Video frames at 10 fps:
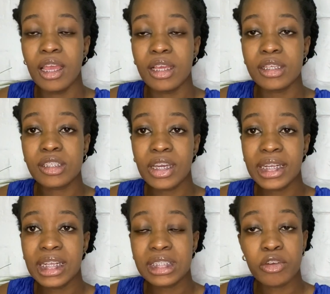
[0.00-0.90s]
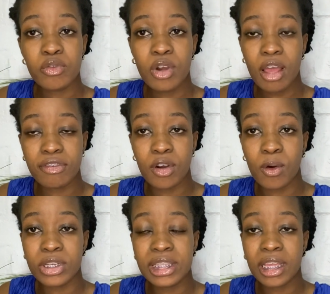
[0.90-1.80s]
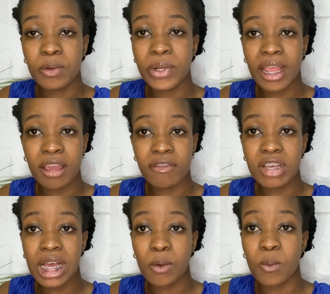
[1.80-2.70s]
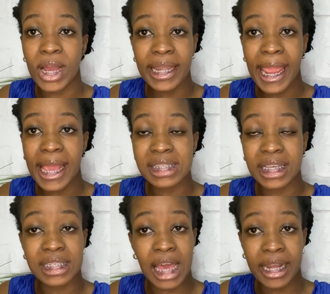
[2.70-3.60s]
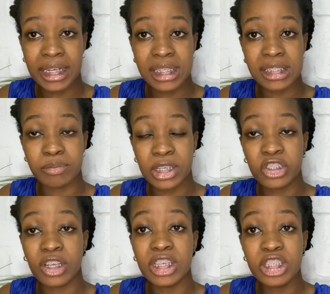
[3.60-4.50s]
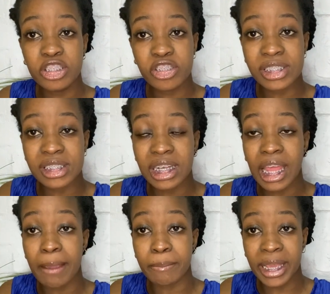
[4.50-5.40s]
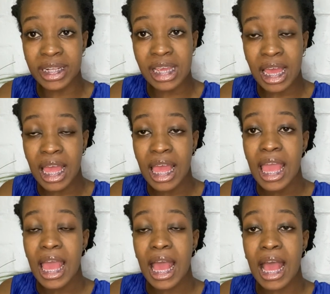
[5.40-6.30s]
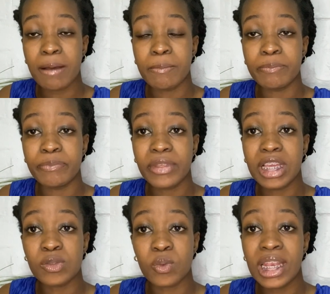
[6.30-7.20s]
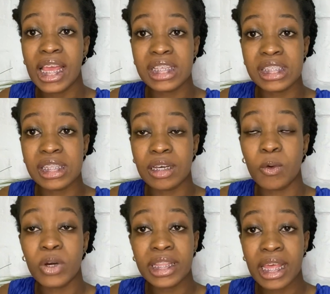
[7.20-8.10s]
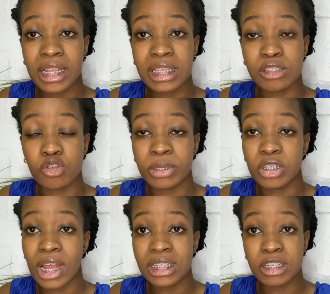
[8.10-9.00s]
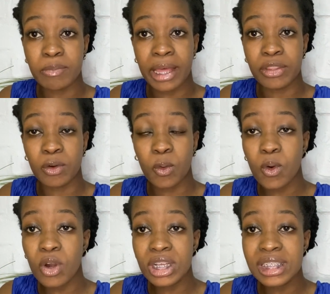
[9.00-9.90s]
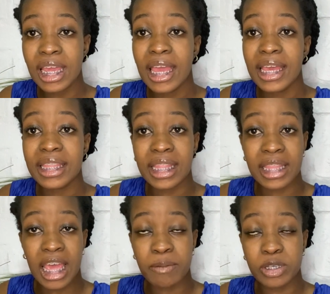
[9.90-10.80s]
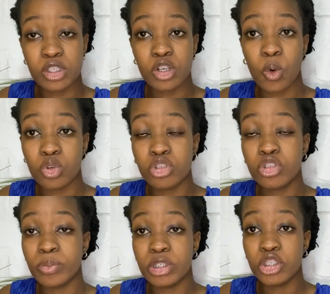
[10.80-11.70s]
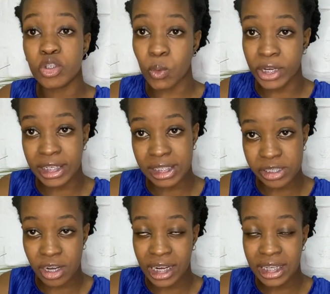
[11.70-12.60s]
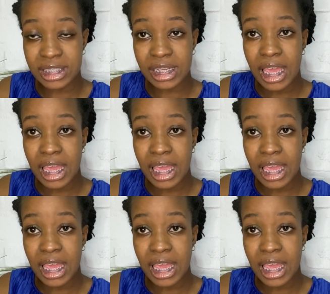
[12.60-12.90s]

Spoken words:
So it is a rule of law that whenever one has a direct and substantial interest in a matter, as well as the order that is to be granted by the court, then that person ought to be joined, right?